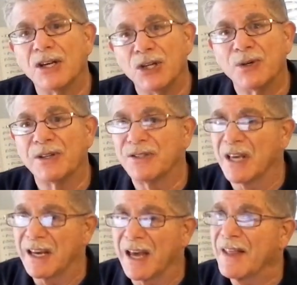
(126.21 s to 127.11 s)
You could
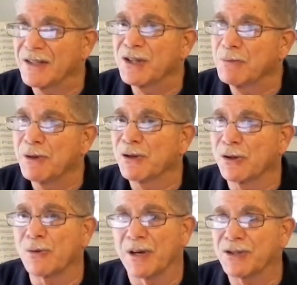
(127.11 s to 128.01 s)
say, yeah, that's an
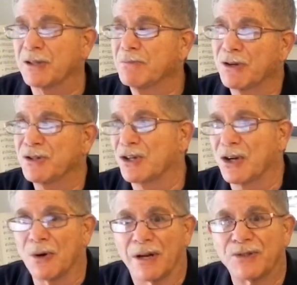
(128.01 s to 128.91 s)
empirical question because you can
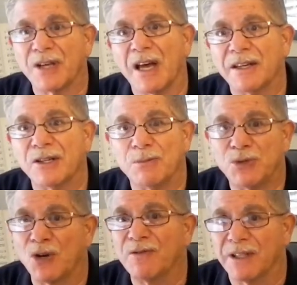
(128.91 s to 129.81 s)
go outside and
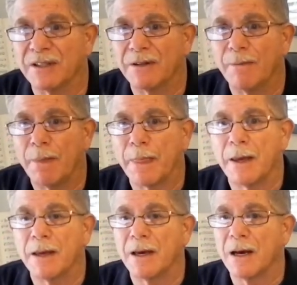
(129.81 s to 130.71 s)
observe it.
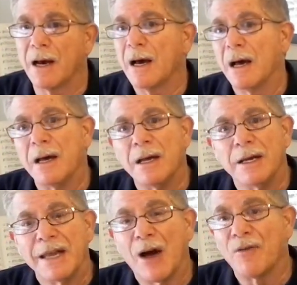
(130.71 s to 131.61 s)
Now,
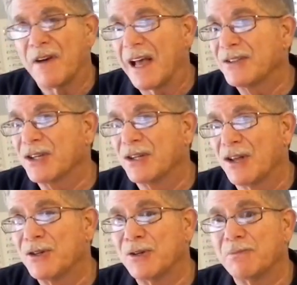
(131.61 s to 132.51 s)
if I ask
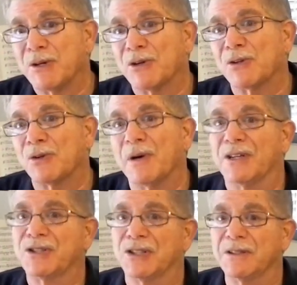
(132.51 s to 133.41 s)
another empirical
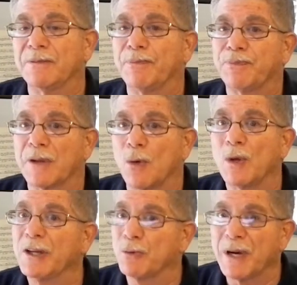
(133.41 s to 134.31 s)
question,
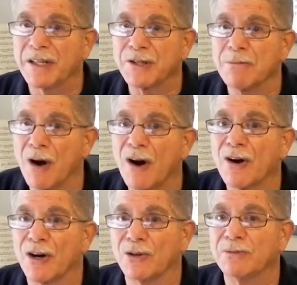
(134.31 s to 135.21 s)
will it rain
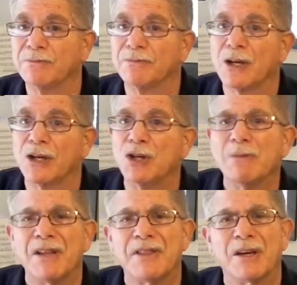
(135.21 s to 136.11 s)
tomorrow? You
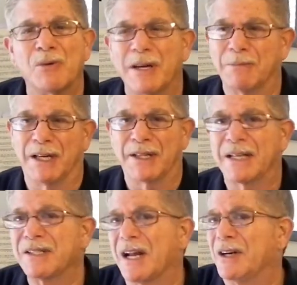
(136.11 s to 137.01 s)
might think, wait a minute,
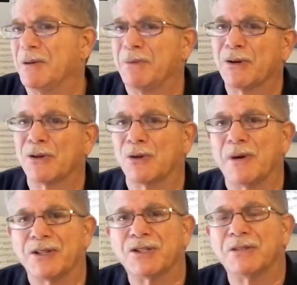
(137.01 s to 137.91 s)
that's not an empirical
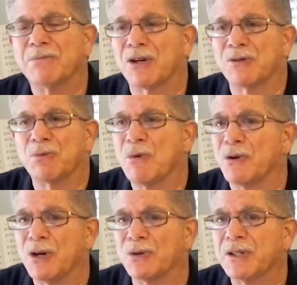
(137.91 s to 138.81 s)
question because we
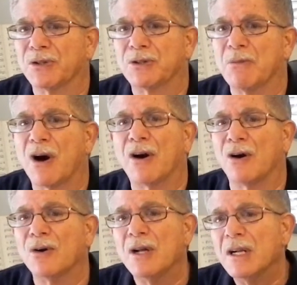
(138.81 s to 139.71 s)
won't know till
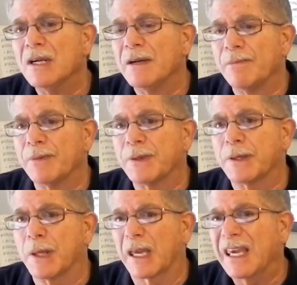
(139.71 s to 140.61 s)
tomorrow.
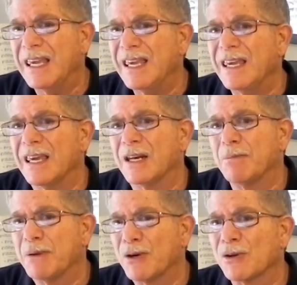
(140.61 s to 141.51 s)
The key in
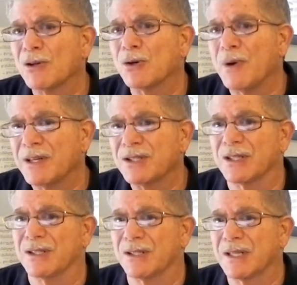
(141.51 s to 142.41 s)
empirical
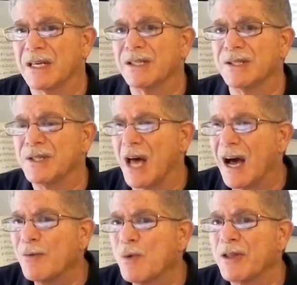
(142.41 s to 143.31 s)
questions is
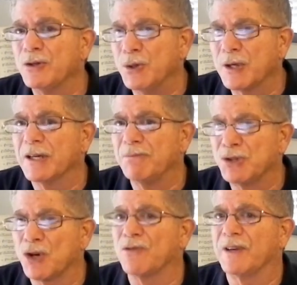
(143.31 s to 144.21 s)
not whether you can
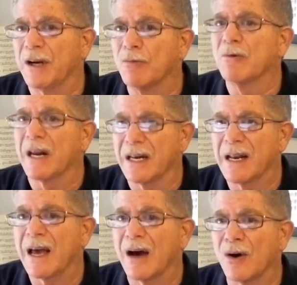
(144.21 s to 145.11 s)
observe it right
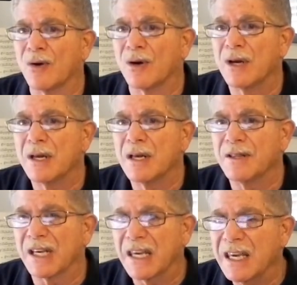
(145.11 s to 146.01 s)
now.
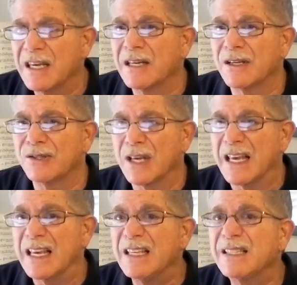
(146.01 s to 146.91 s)
The key is
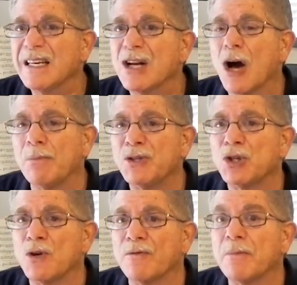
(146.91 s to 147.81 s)
it
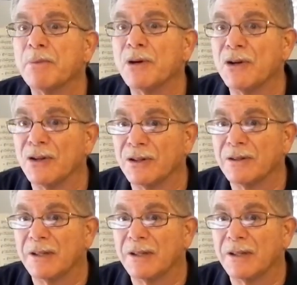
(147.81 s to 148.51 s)
observable?